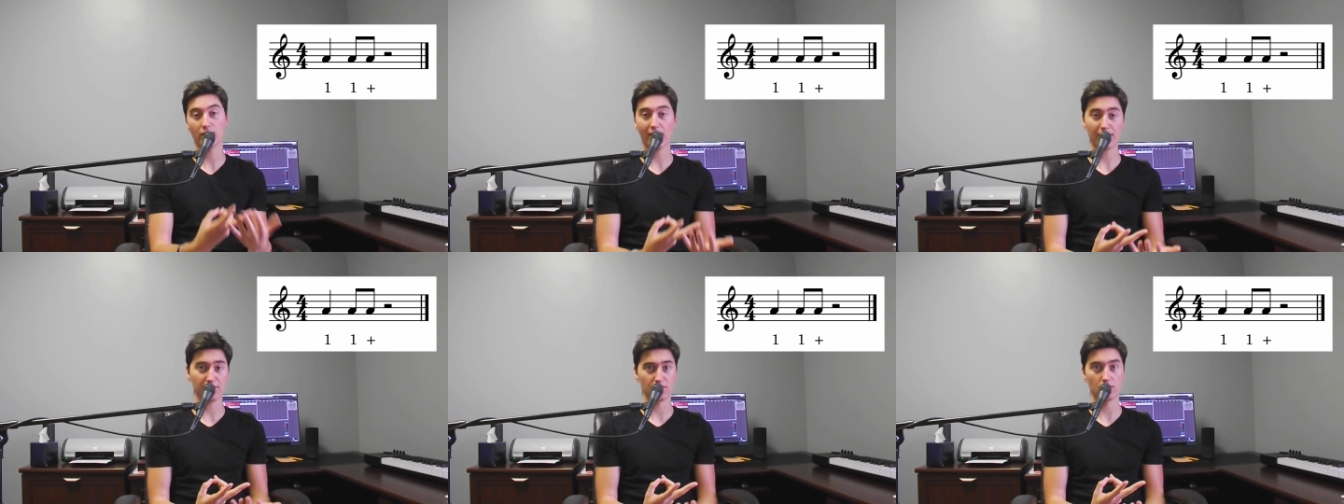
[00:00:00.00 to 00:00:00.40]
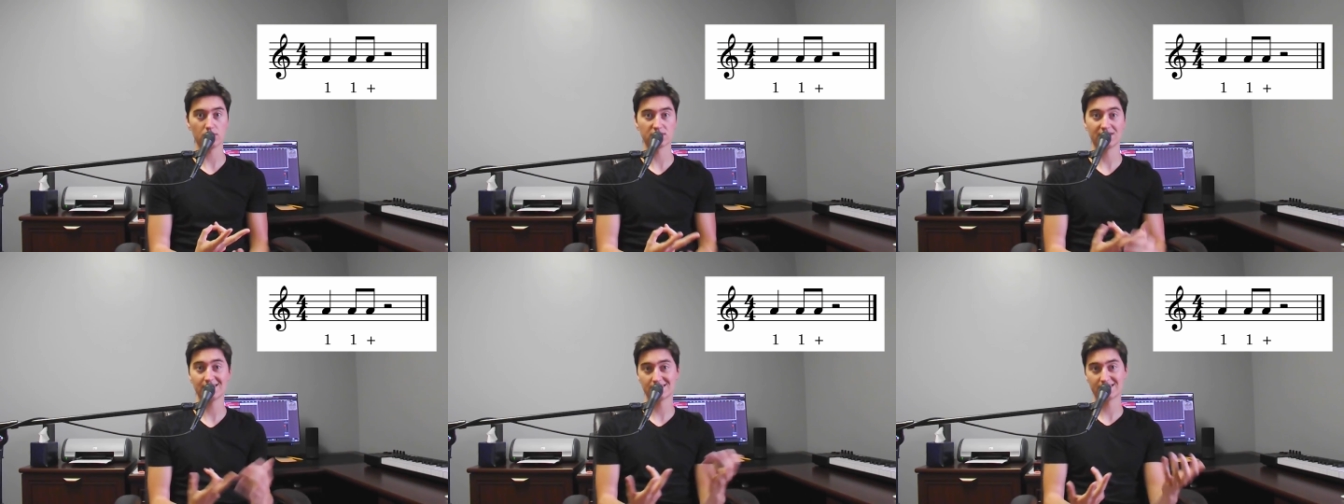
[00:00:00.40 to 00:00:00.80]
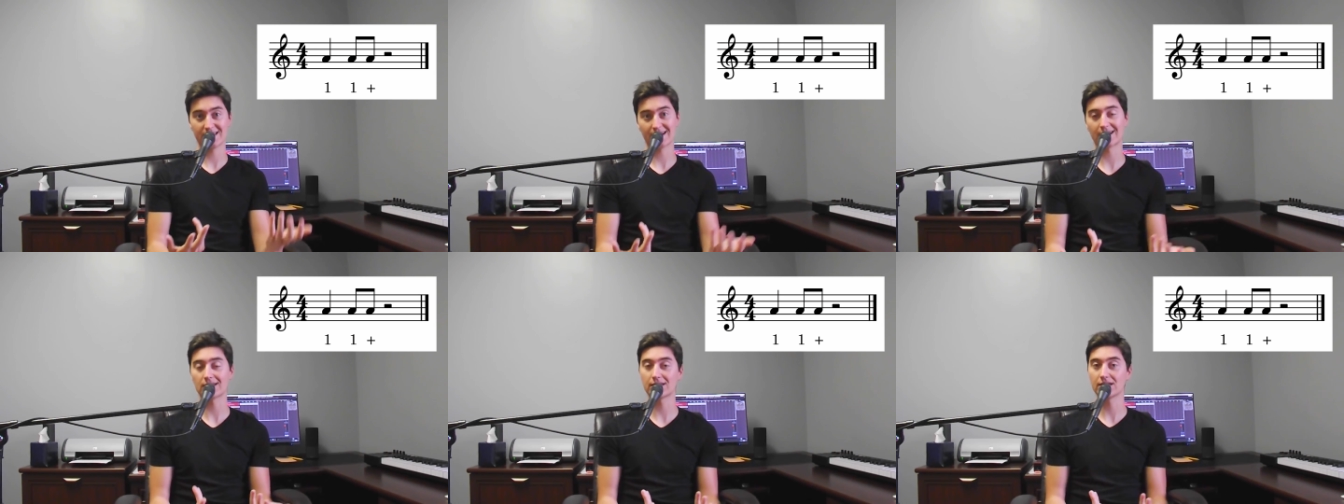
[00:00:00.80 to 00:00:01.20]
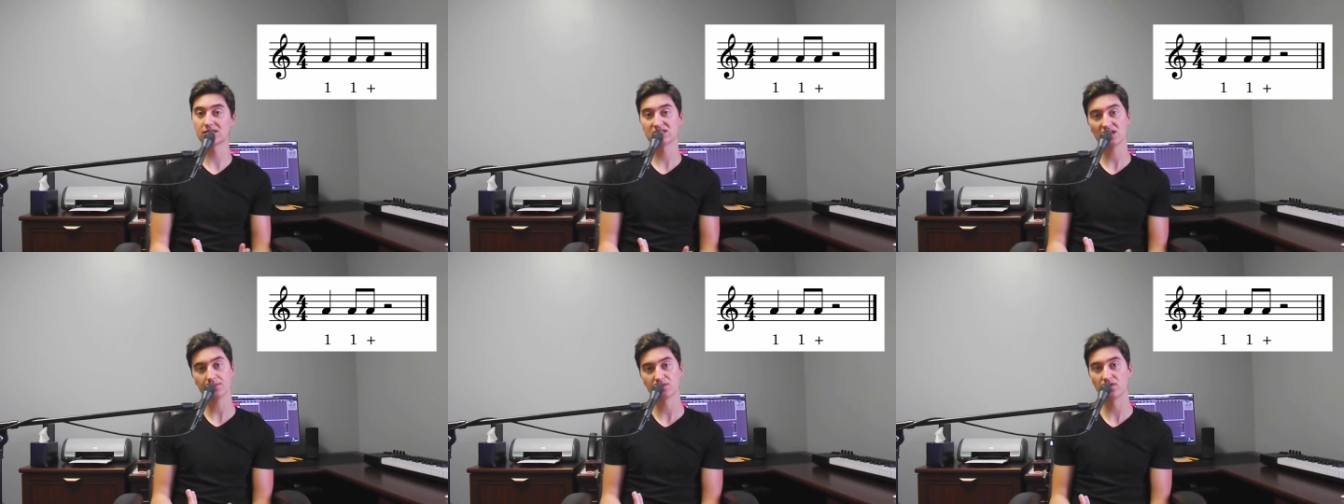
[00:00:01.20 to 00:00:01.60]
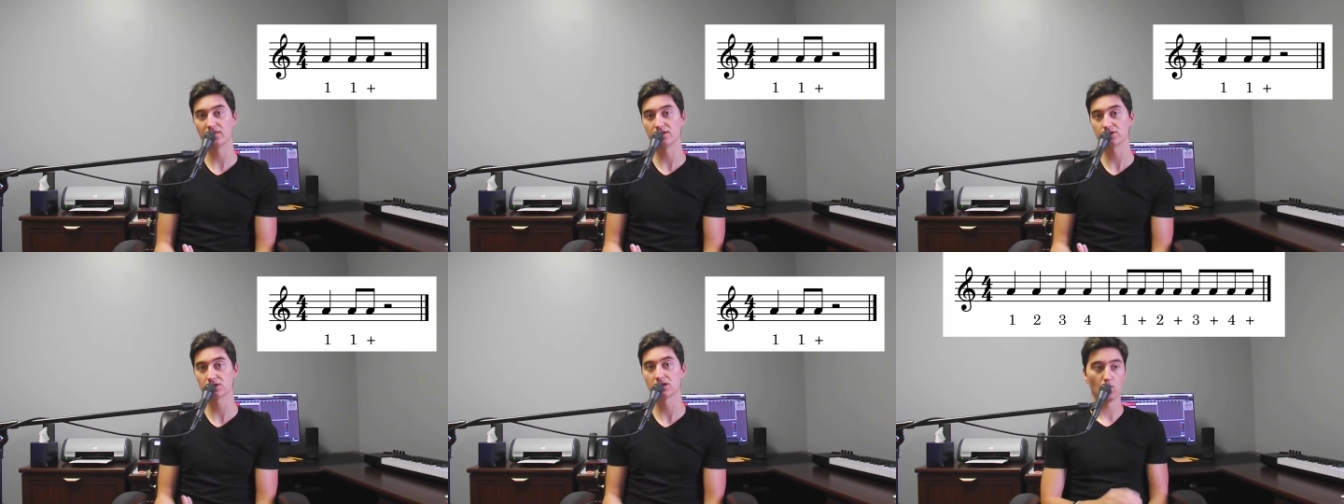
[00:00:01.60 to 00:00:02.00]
eighth notes, that's technically a subdivision.